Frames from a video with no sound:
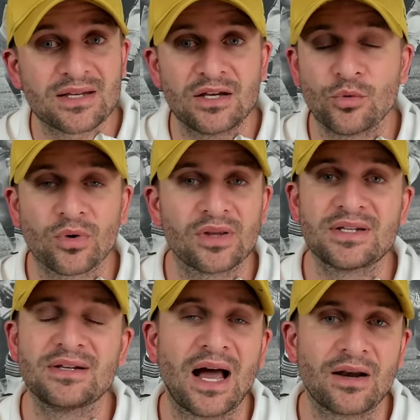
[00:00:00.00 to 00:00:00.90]
and you really
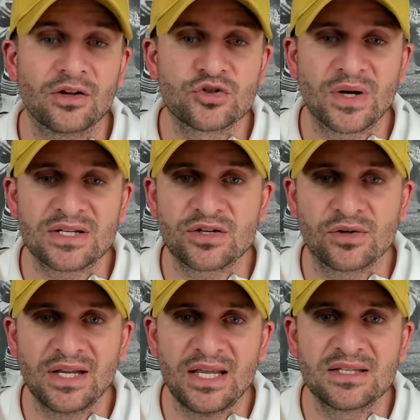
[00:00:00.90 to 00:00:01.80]
did not address your
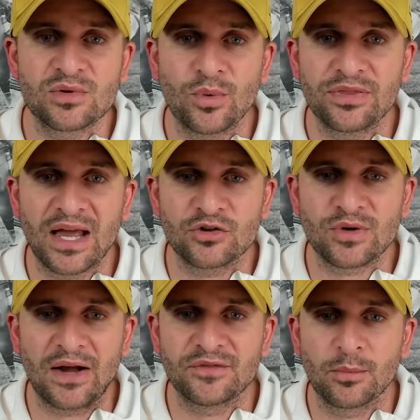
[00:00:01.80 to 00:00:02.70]
needs with that
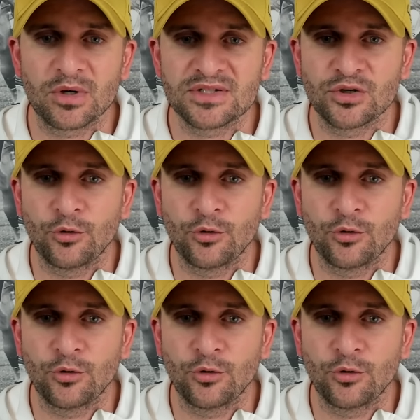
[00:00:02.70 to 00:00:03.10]
draft number 2.